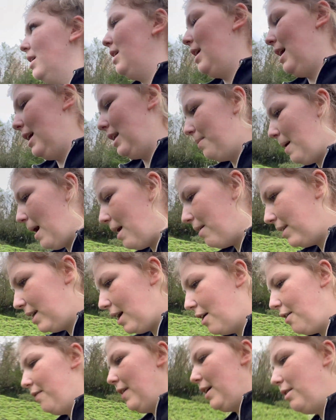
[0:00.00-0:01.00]
And apparently
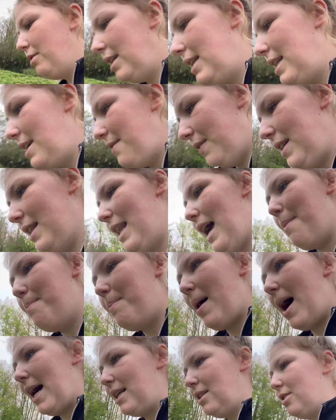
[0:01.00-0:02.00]
our field isn't even that
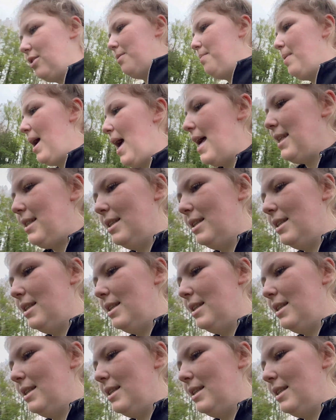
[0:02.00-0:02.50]
bad compared